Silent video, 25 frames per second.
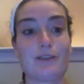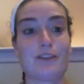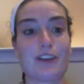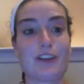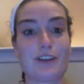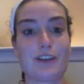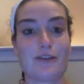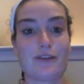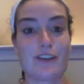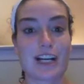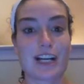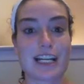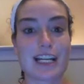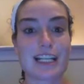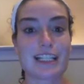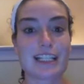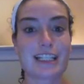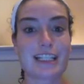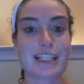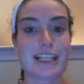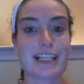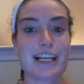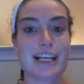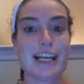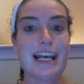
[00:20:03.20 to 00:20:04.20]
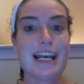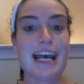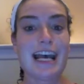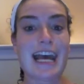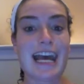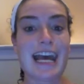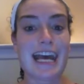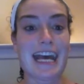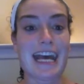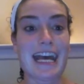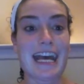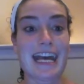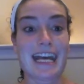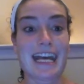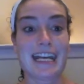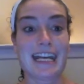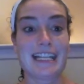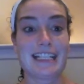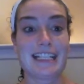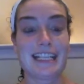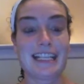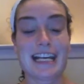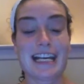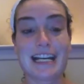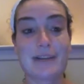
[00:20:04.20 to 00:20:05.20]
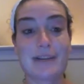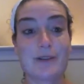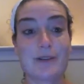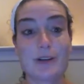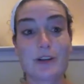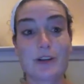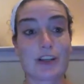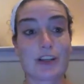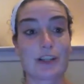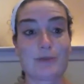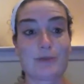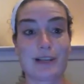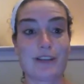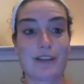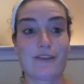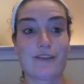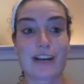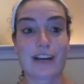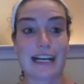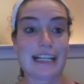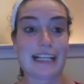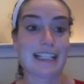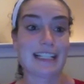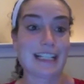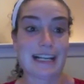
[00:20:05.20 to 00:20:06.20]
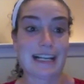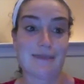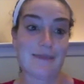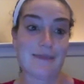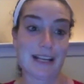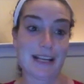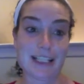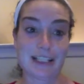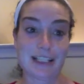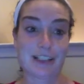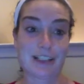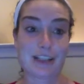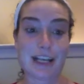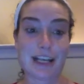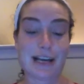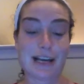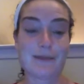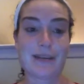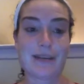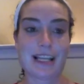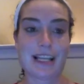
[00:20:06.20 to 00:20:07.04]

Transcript: for advice, and anyone who gives me advice, I message them.